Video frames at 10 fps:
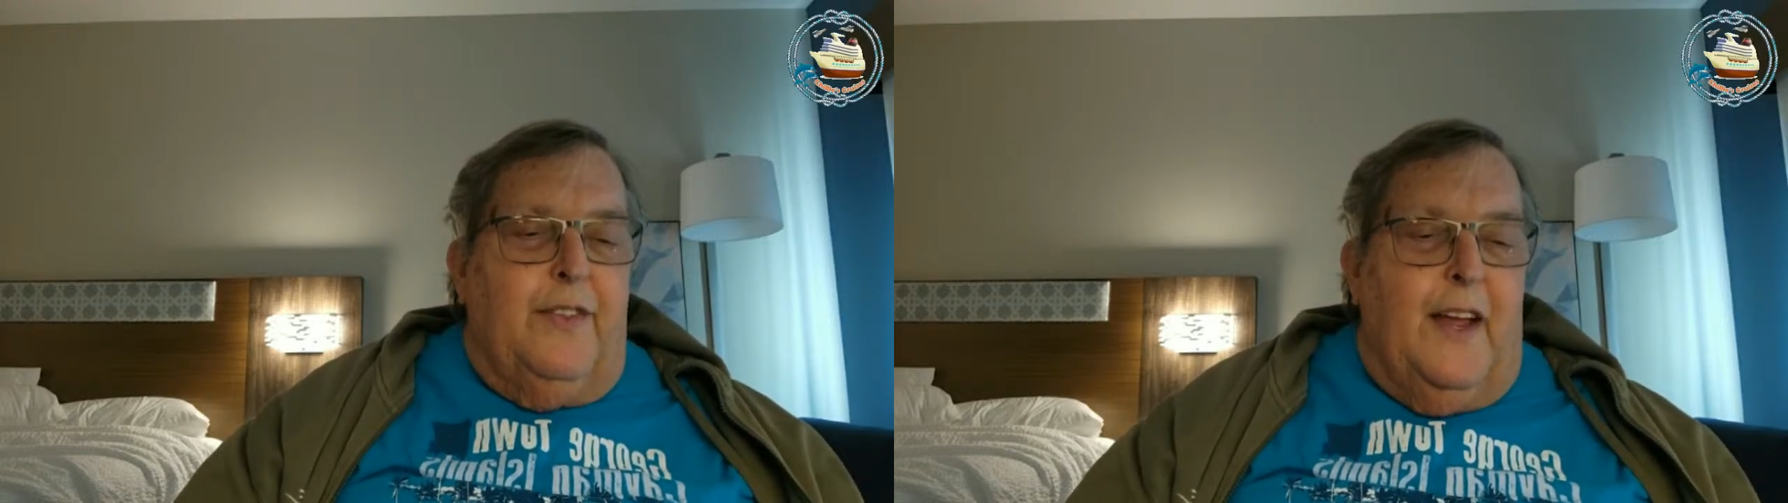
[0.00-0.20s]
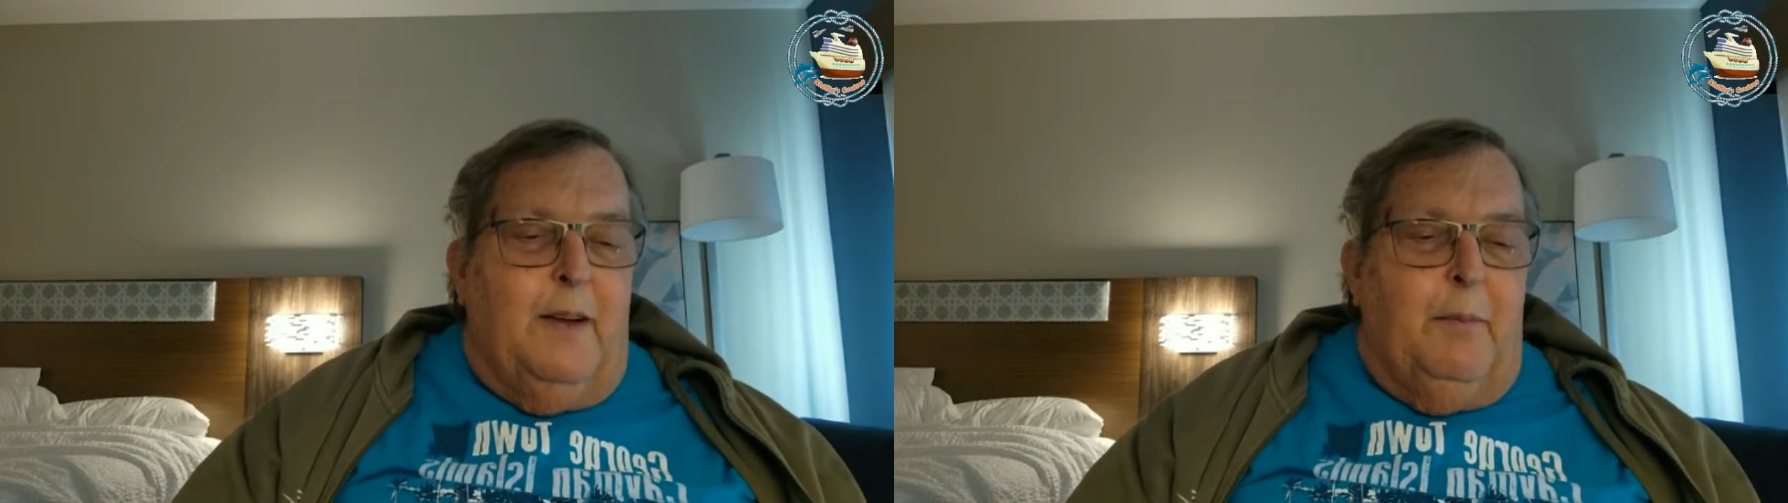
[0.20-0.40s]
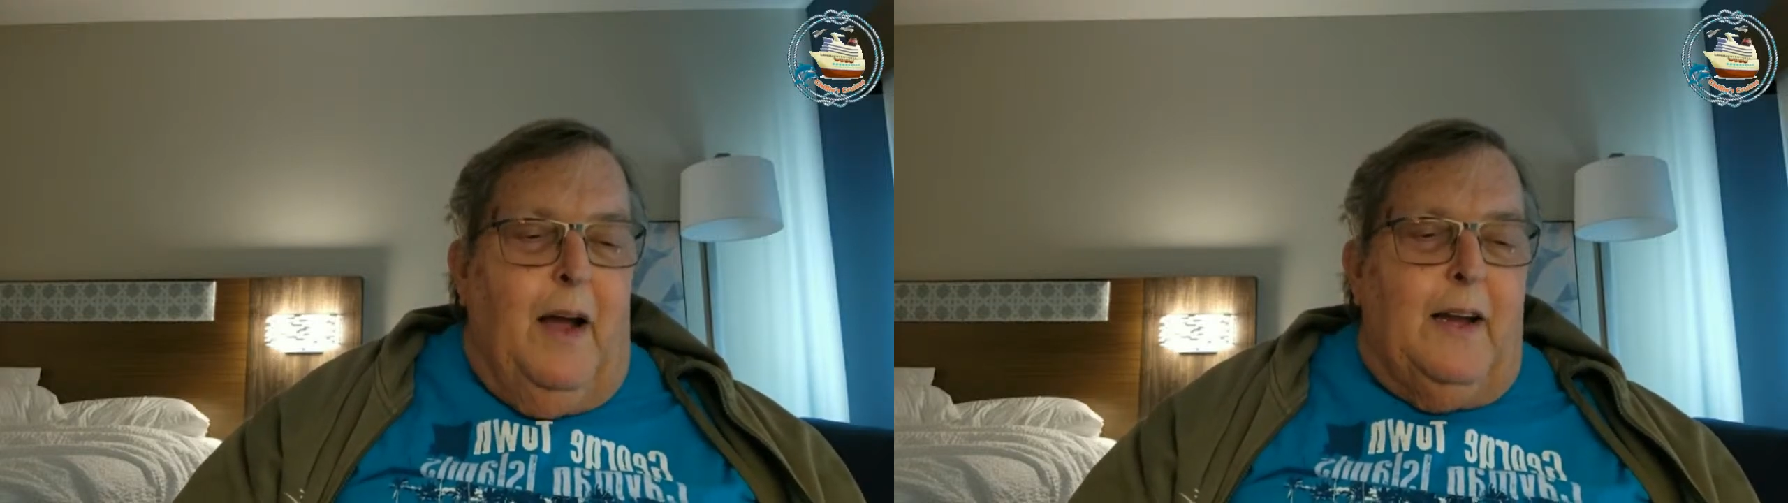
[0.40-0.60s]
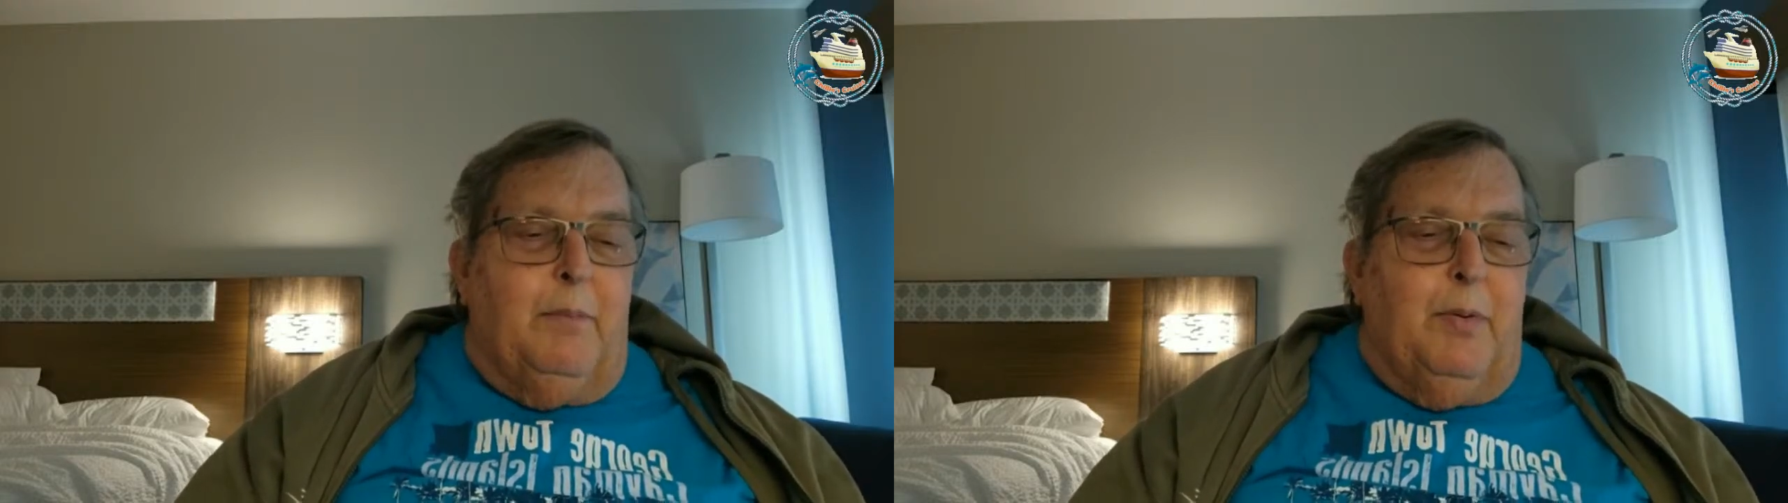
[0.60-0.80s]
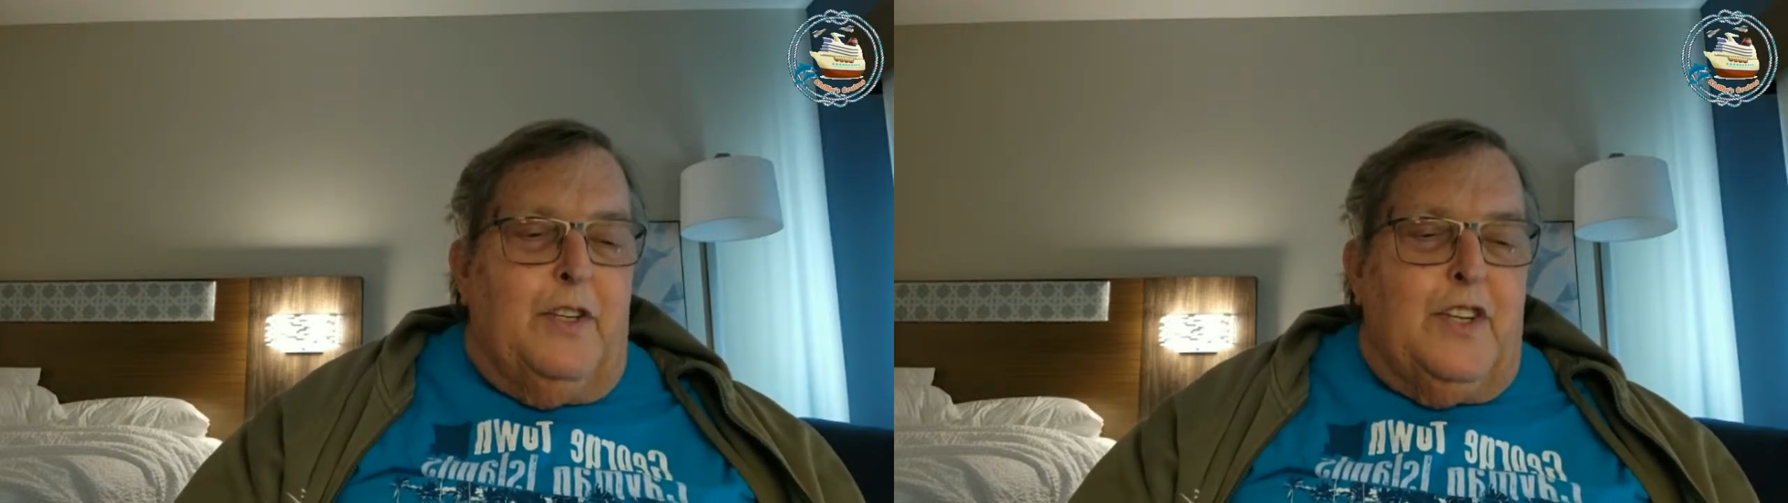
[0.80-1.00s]
Thank you, Mike.
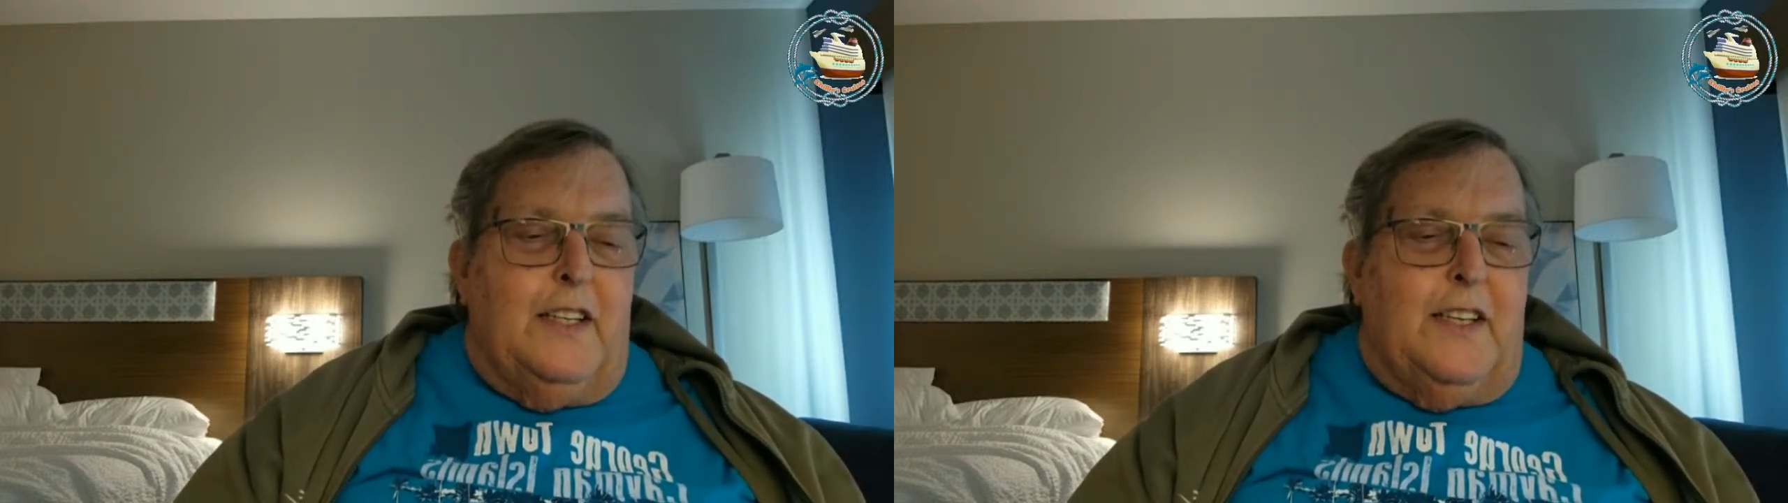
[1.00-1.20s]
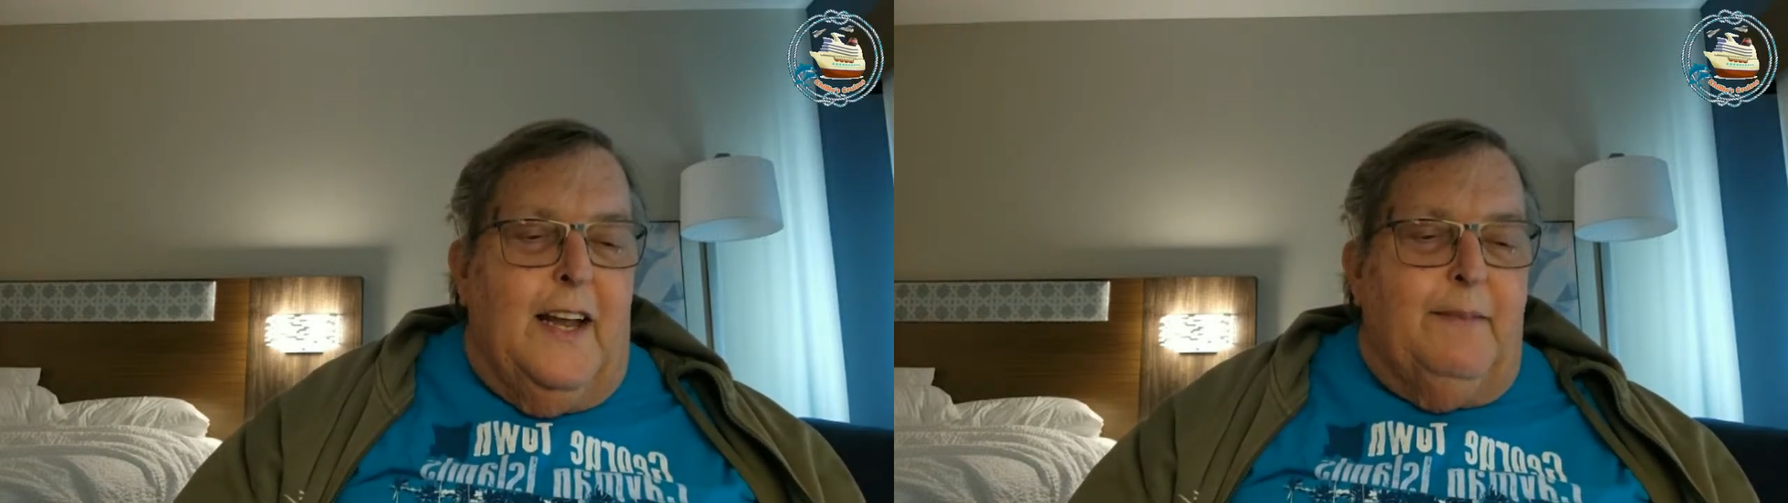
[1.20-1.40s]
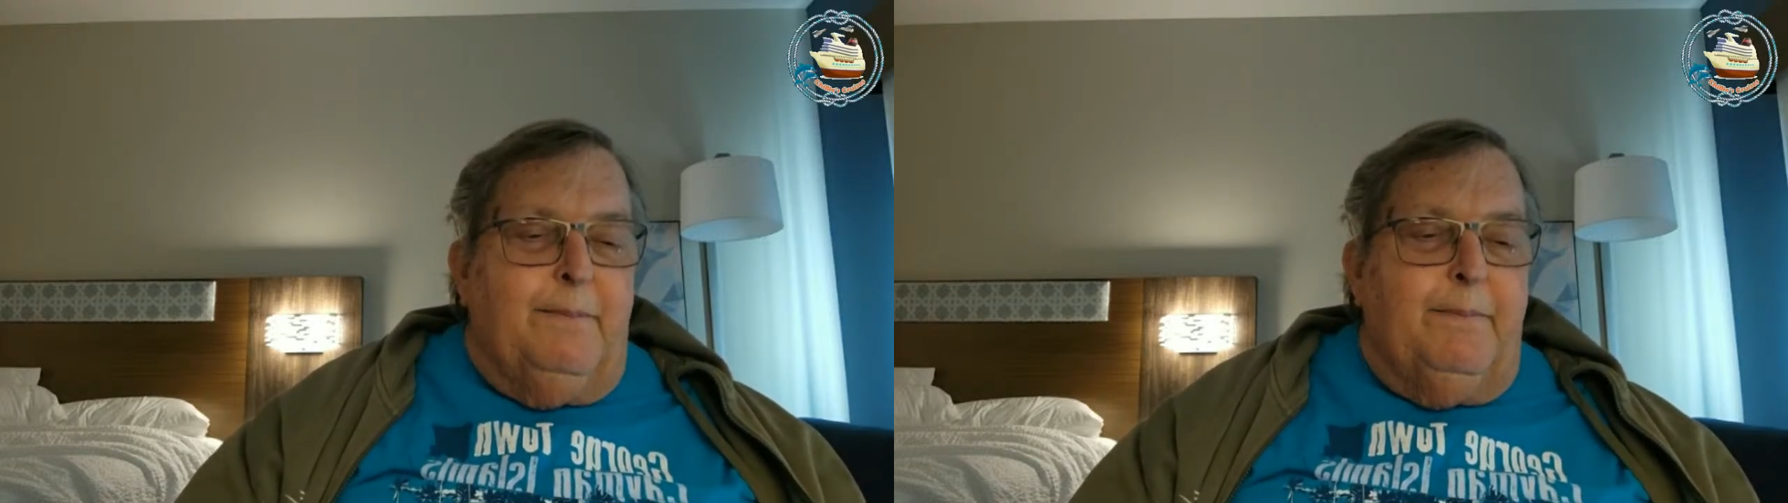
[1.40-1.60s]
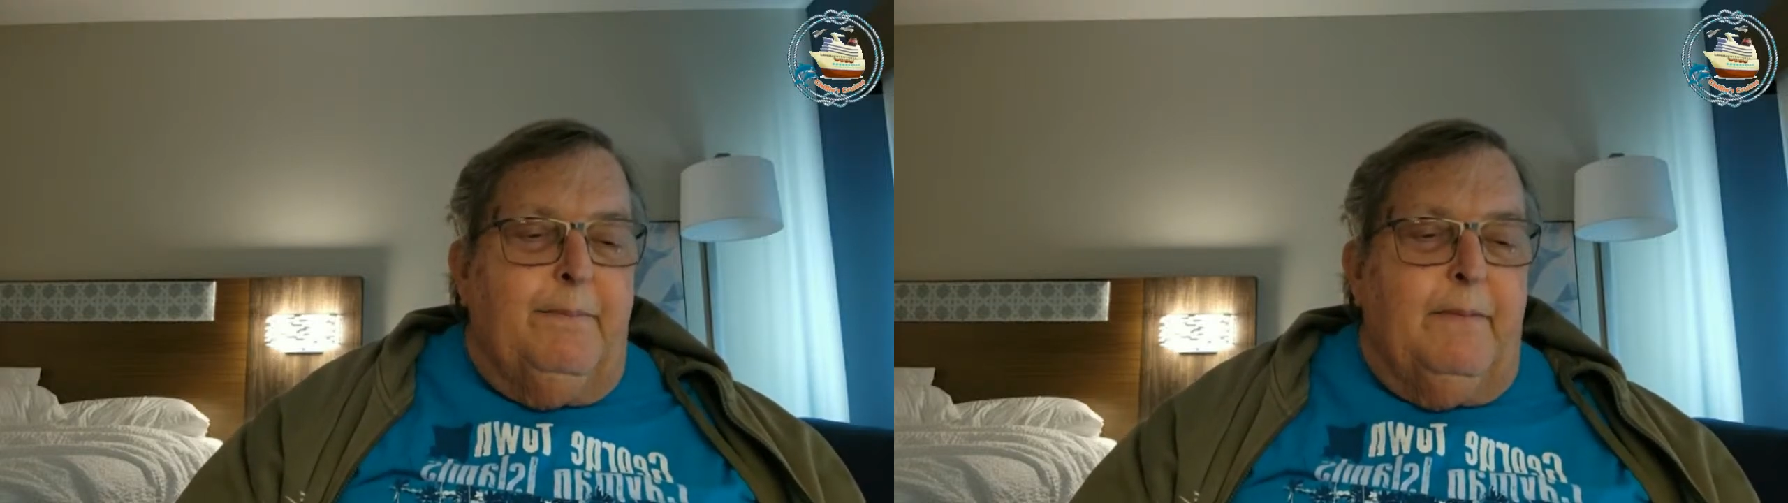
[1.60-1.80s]
Appreciate that.